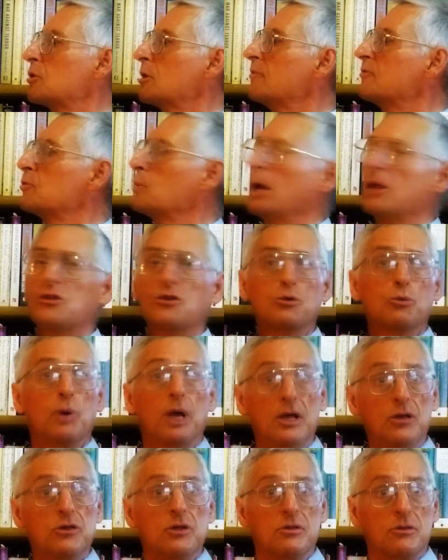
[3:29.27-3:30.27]
of
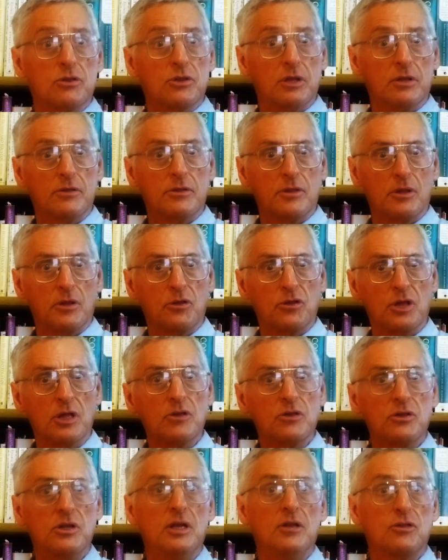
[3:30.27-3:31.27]
restoration since the
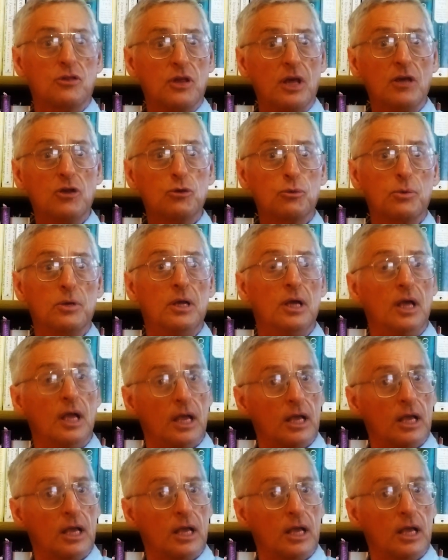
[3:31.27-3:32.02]
16th century,